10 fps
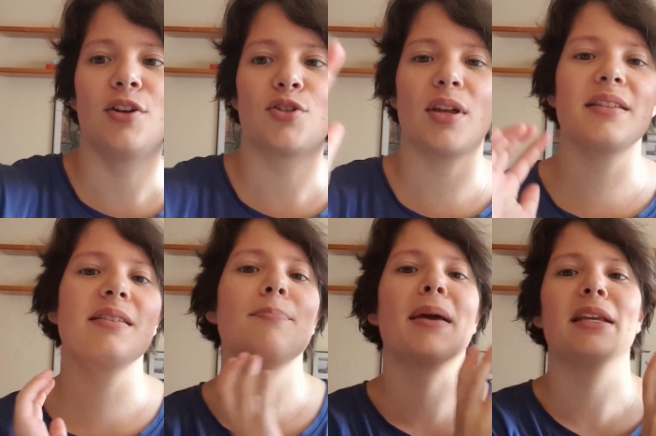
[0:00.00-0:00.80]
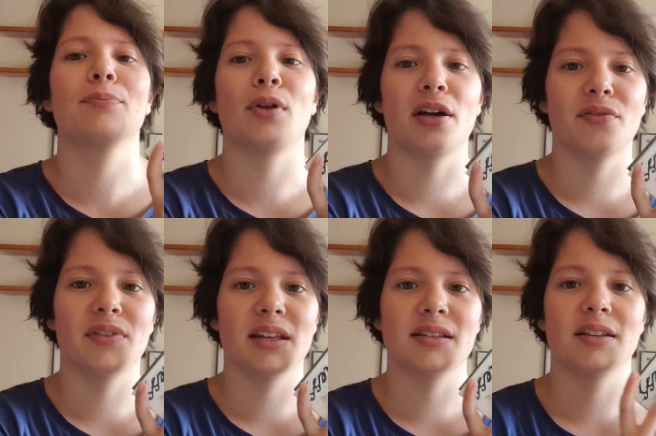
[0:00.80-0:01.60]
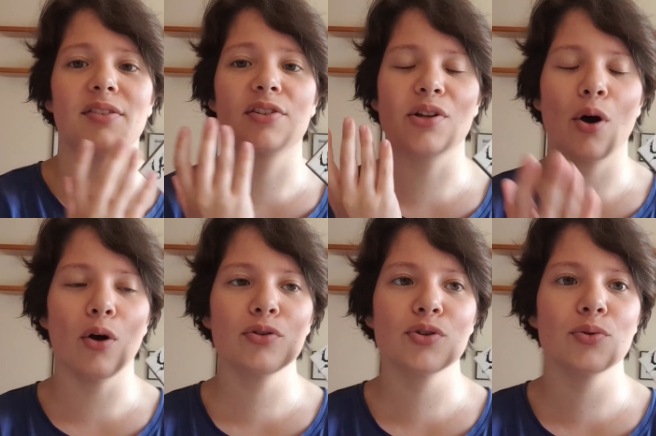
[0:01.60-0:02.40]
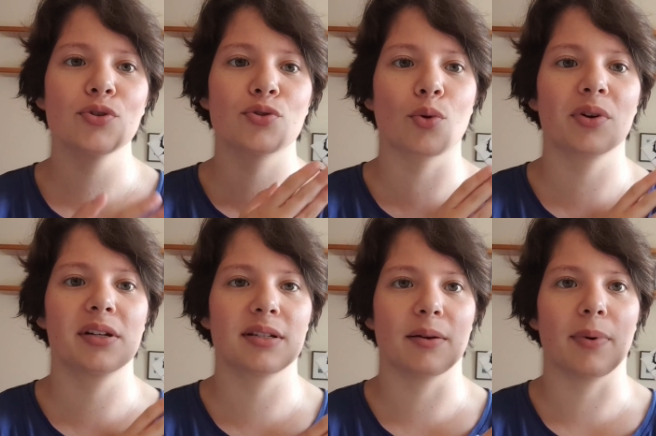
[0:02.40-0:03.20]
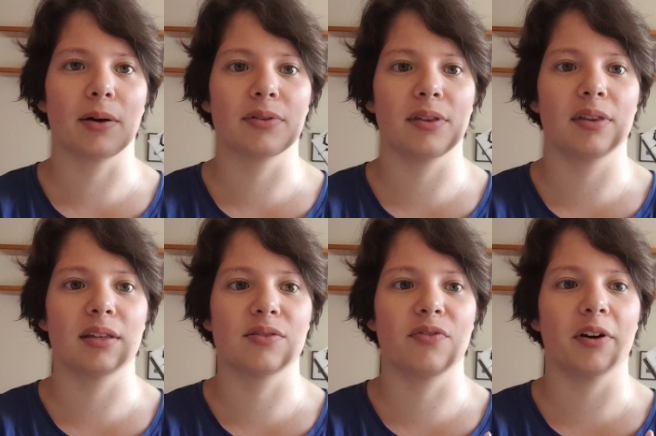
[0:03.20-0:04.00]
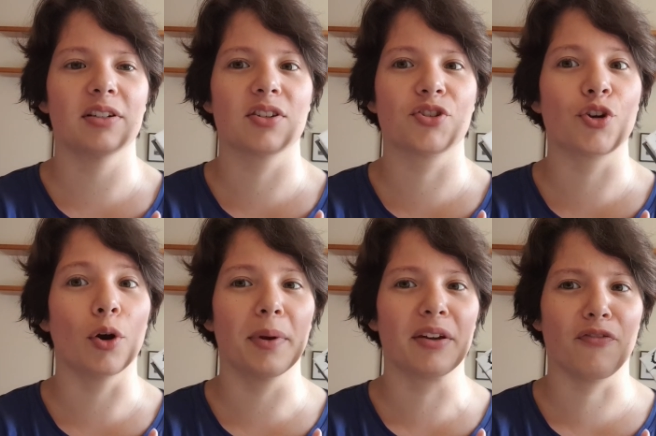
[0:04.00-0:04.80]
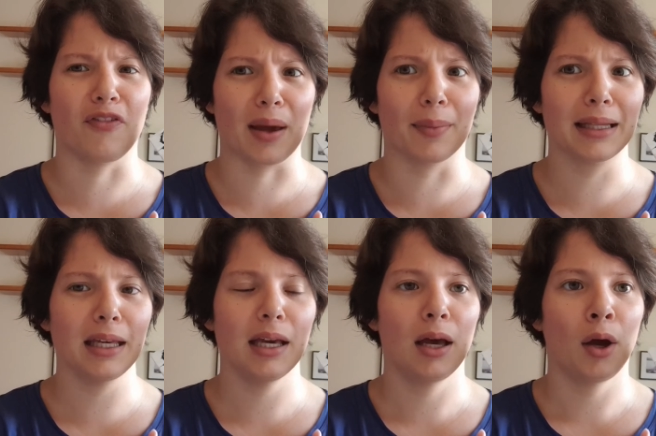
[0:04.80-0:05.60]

So that's the main plot of this, and there's also stories about this very disturbing family,